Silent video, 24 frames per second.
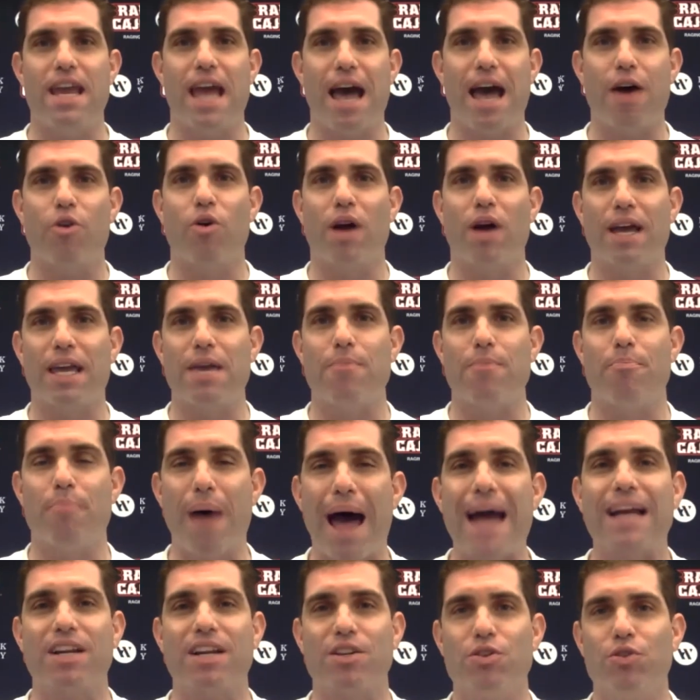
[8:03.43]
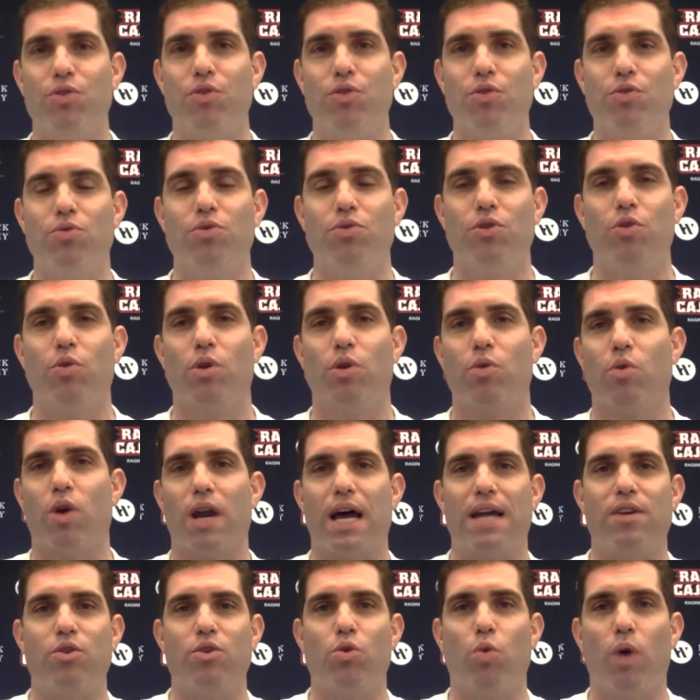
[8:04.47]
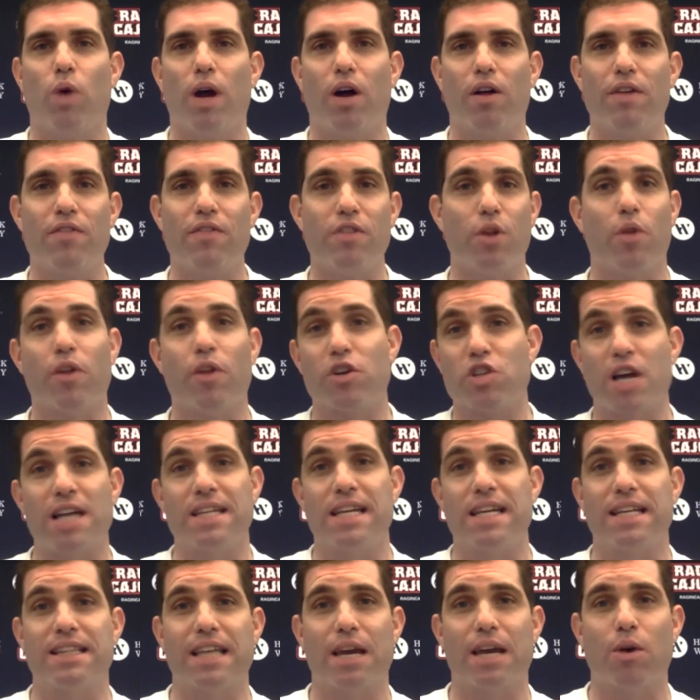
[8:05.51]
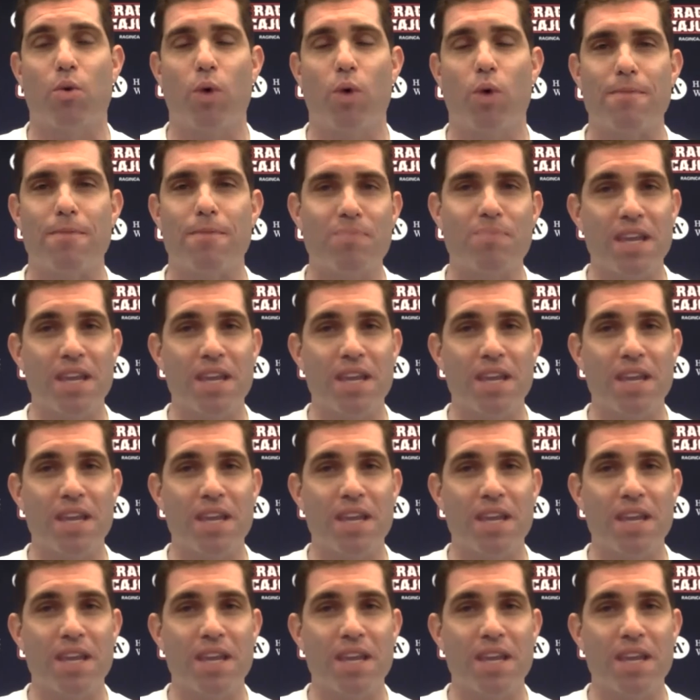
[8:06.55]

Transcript: how do I get back to doing what I do well, even though they're trying to take that away?